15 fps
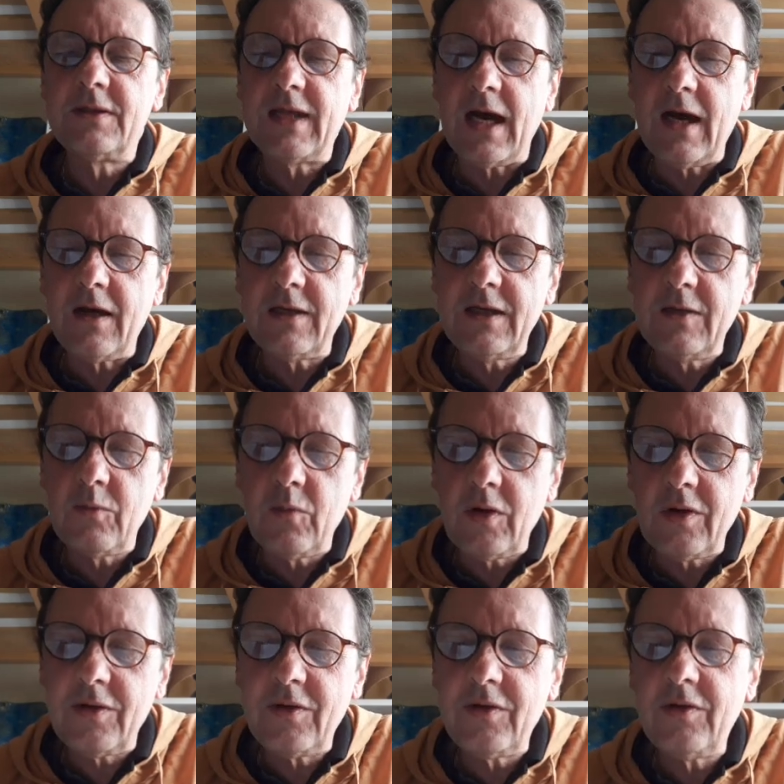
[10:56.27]
down in
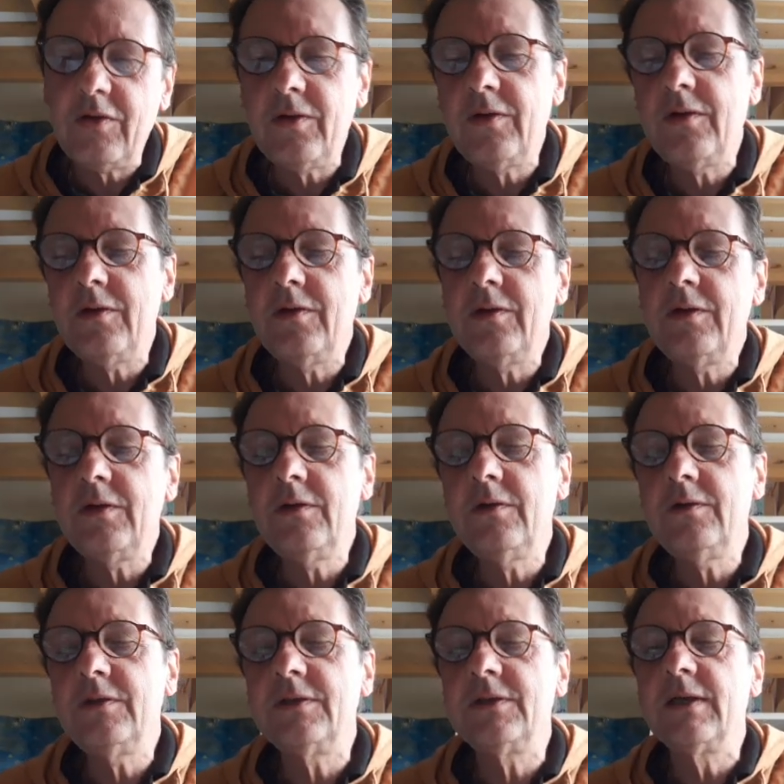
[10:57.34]

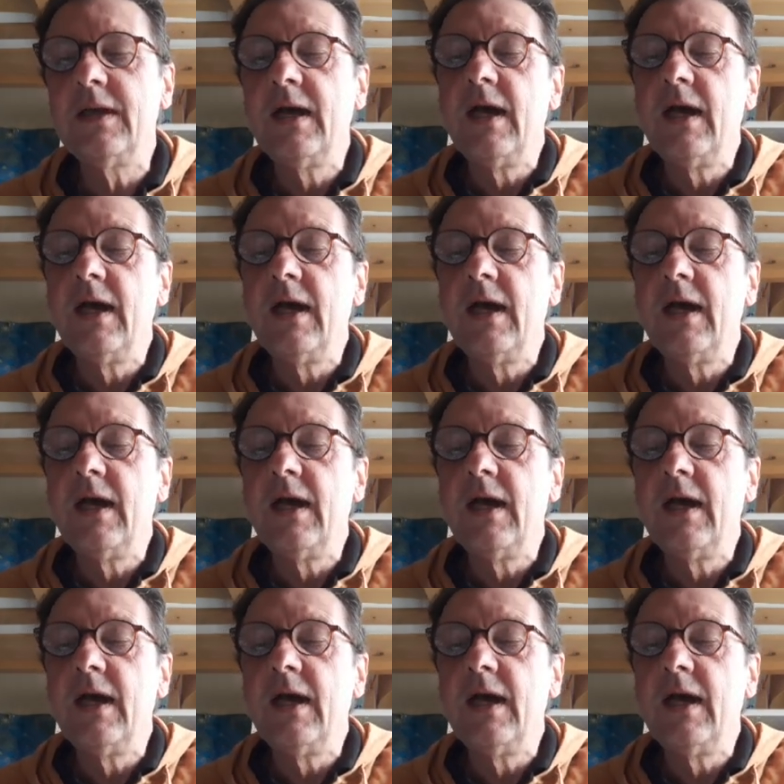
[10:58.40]
words